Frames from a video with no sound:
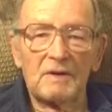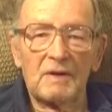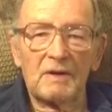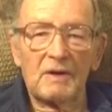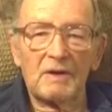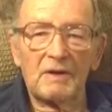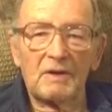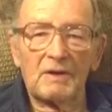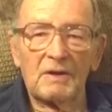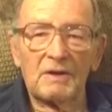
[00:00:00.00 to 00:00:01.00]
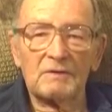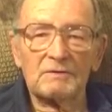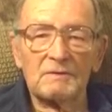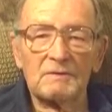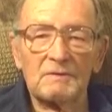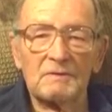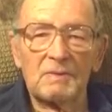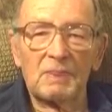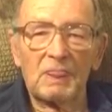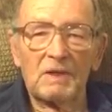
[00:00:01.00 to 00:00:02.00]
Lilas, and
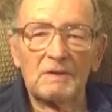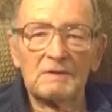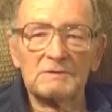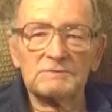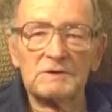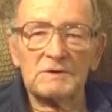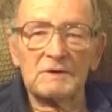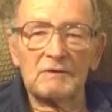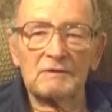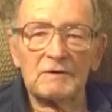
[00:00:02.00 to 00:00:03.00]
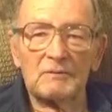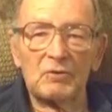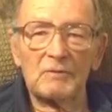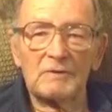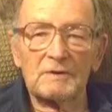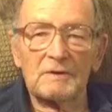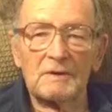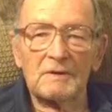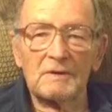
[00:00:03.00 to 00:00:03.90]
she lived in Bloomington.